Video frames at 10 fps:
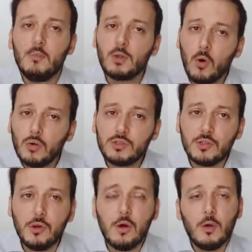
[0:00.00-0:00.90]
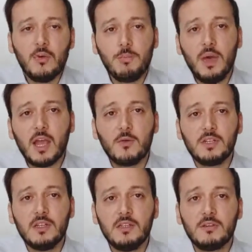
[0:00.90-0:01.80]
but also with
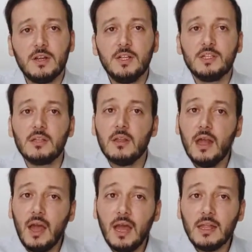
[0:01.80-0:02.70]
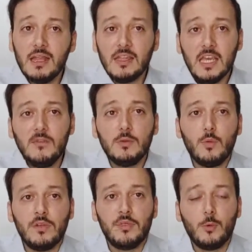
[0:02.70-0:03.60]
backward integration and even
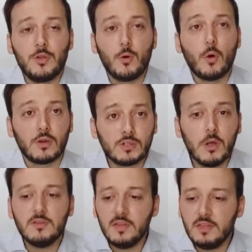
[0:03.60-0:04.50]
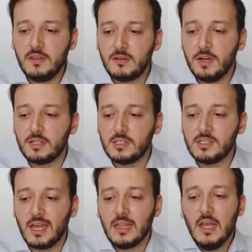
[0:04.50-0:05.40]
with horizontal integration,
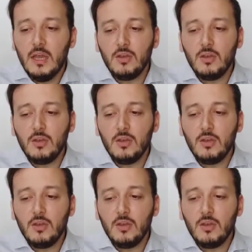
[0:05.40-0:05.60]
is that